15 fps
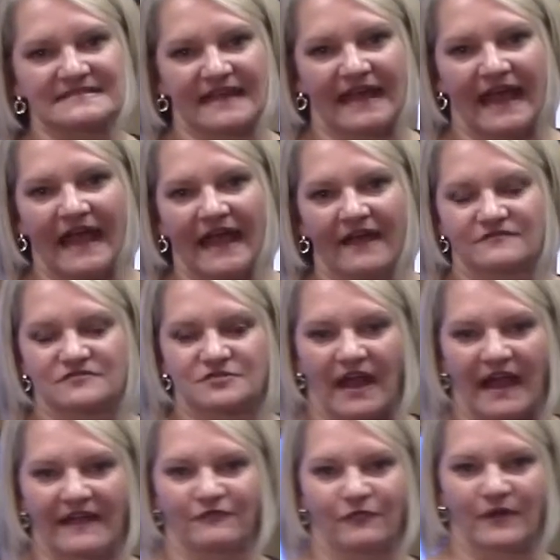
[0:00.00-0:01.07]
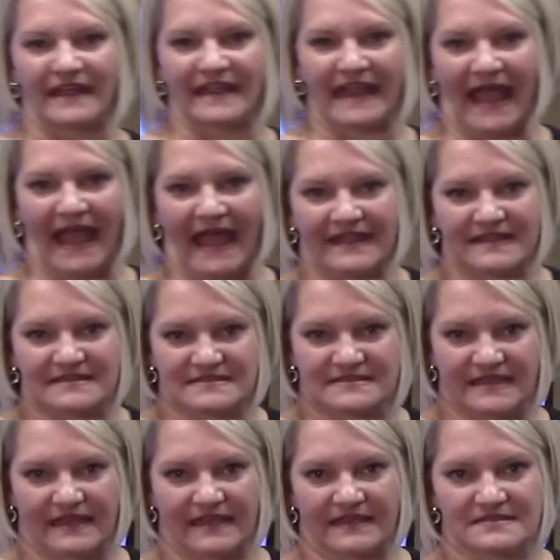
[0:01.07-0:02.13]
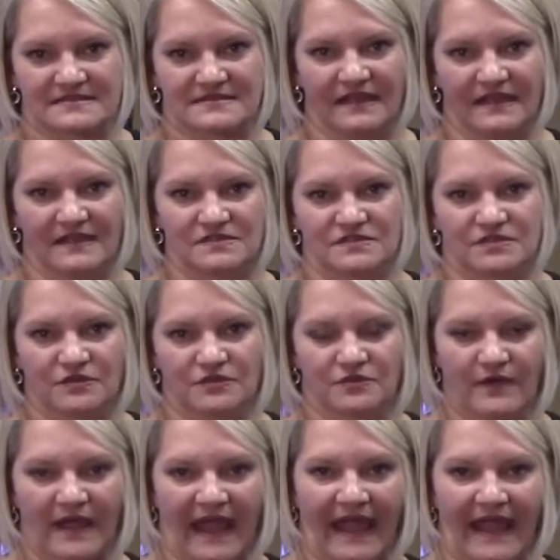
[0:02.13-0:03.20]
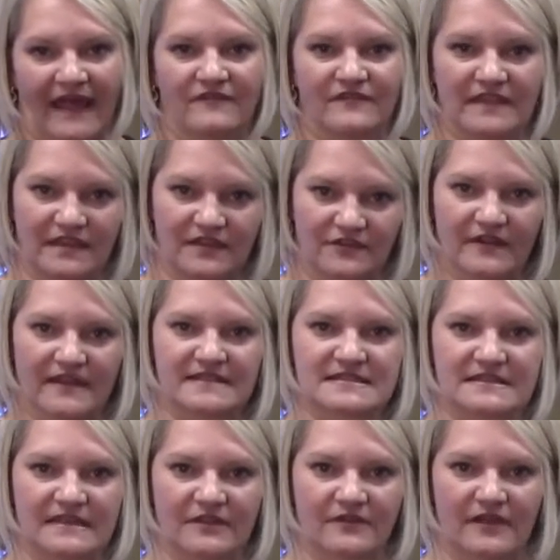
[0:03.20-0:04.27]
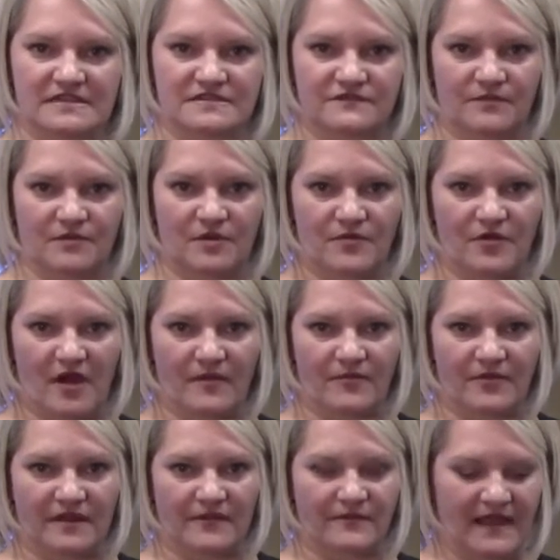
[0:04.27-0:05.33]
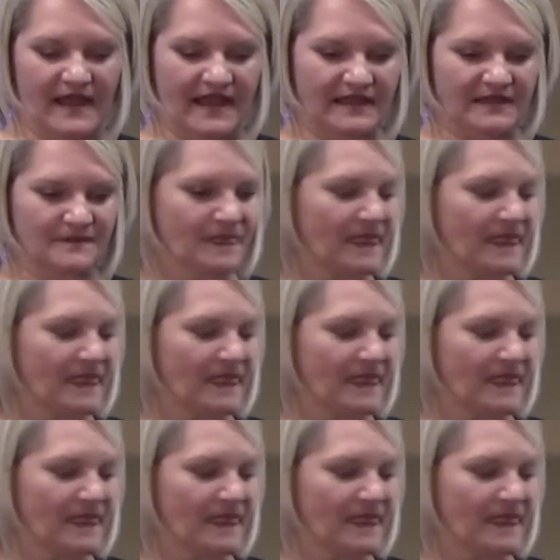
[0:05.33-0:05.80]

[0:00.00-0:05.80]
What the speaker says: to have driveway access to have ingress and egress from your property, right?